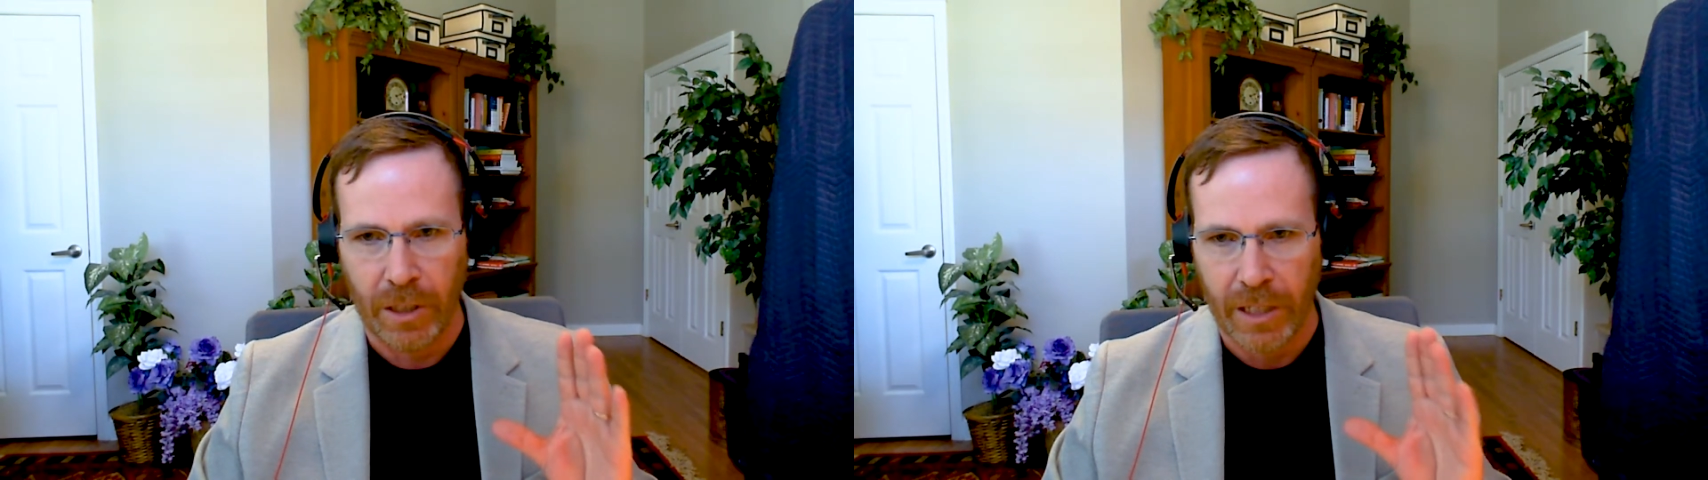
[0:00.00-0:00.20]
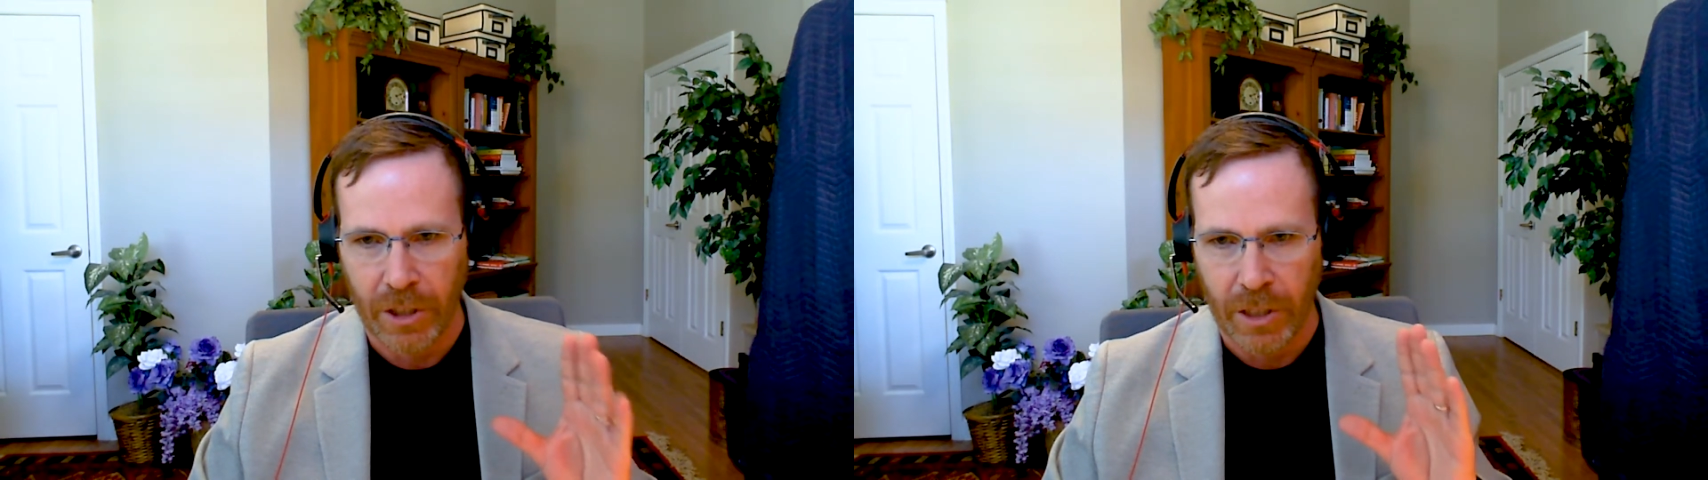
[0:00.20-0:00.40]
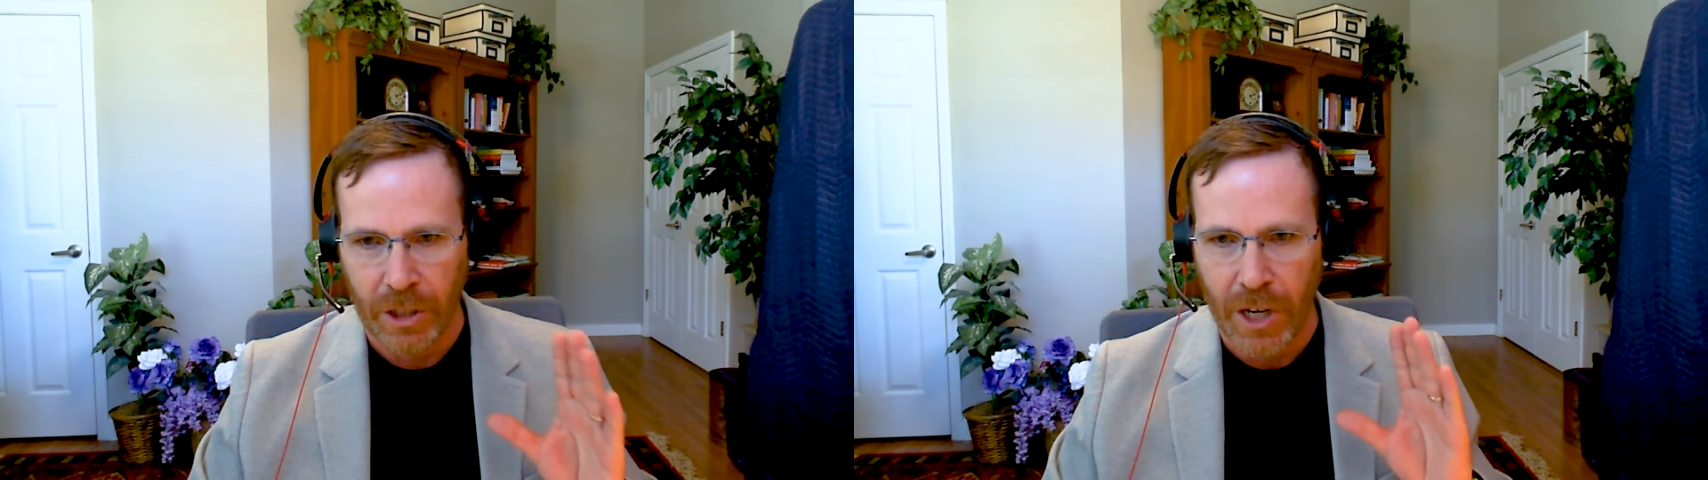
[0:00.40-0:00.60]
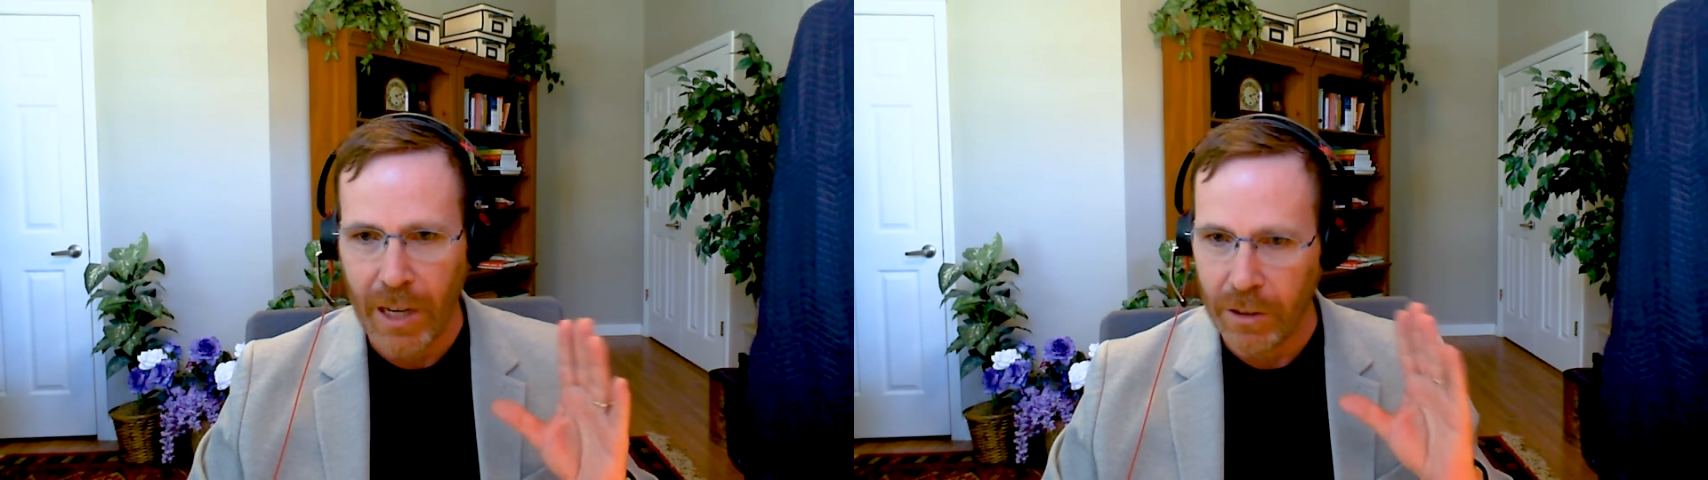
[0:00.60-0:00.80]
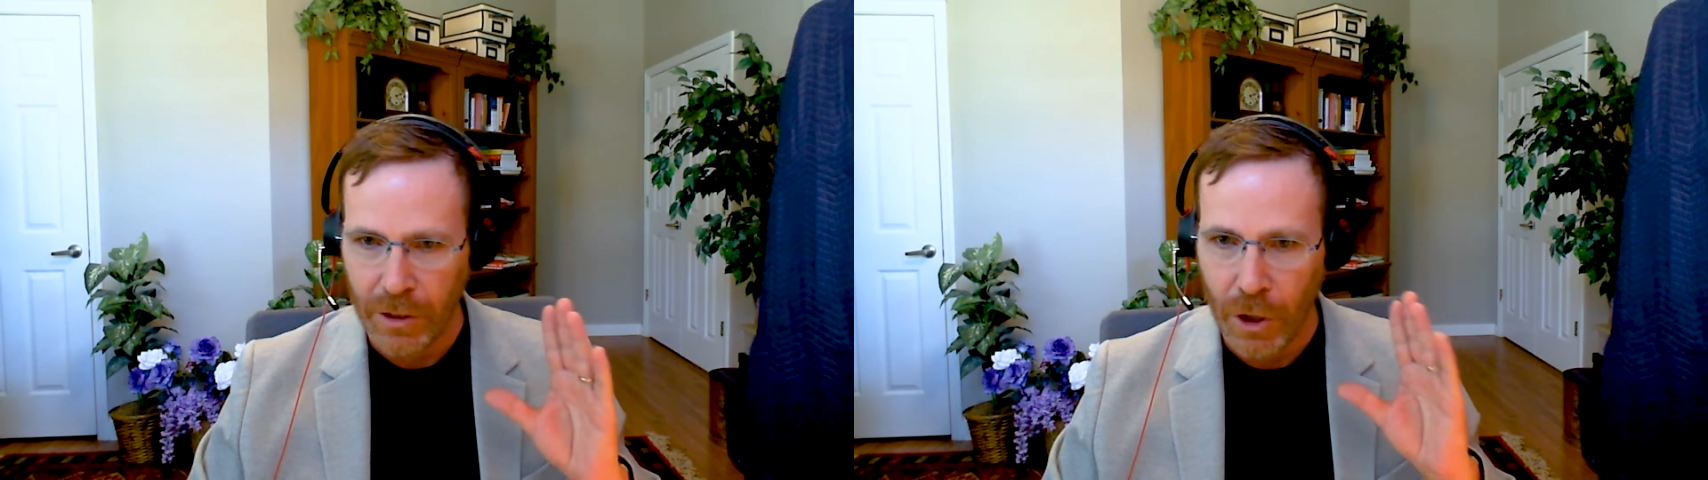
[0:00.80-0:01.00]
Like the
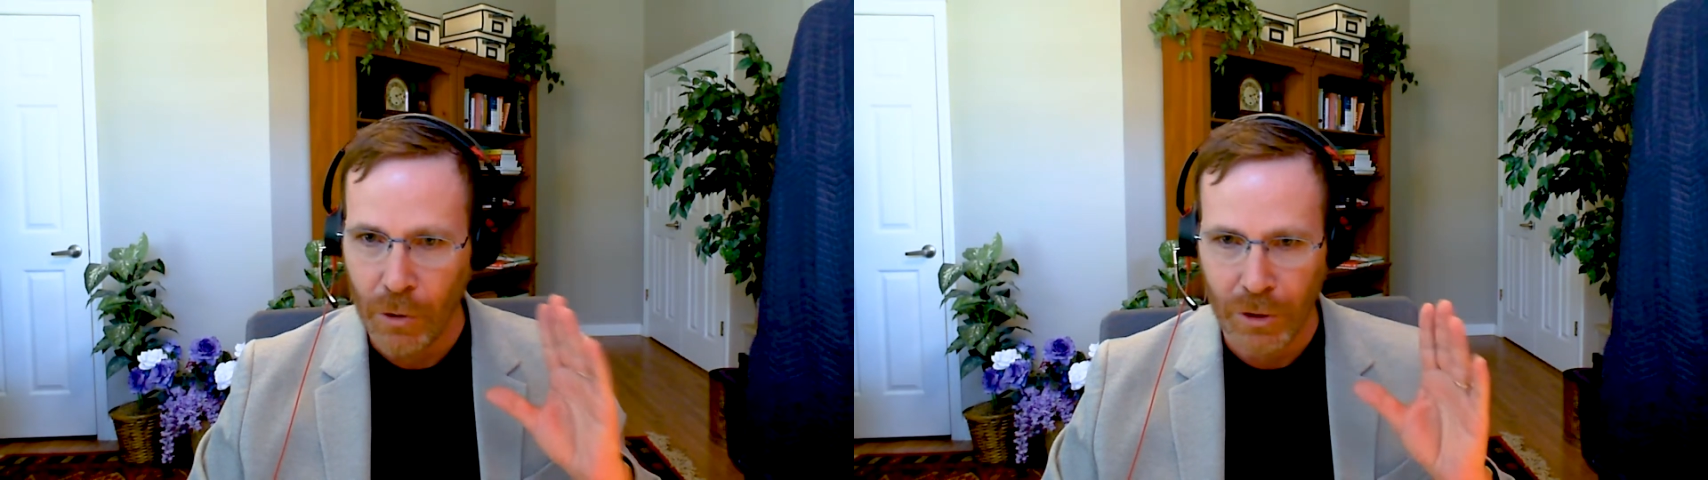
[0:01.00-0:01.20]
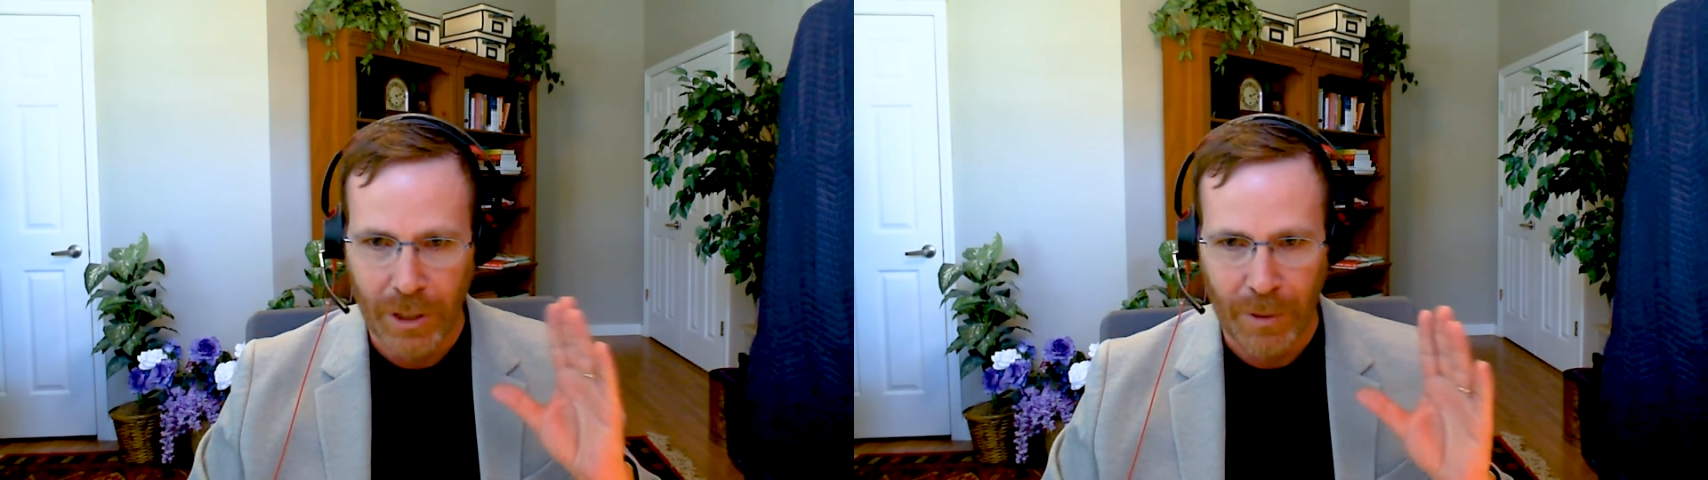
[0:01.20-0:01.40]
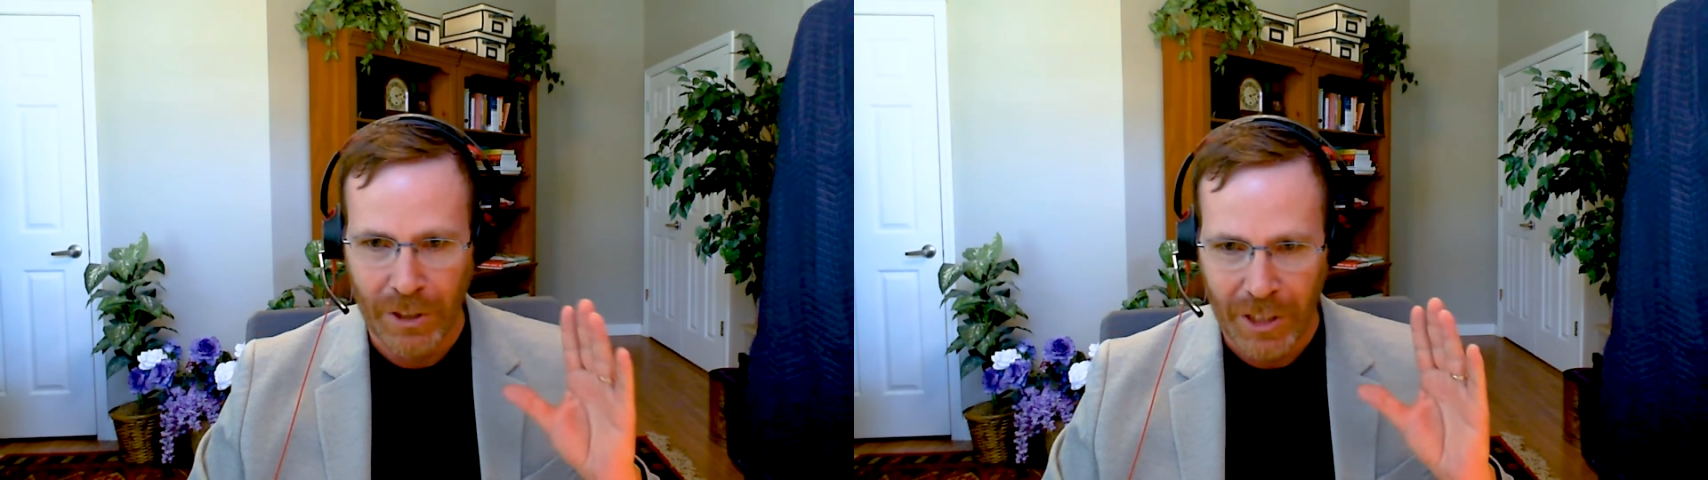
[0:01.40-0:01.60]
child knows something's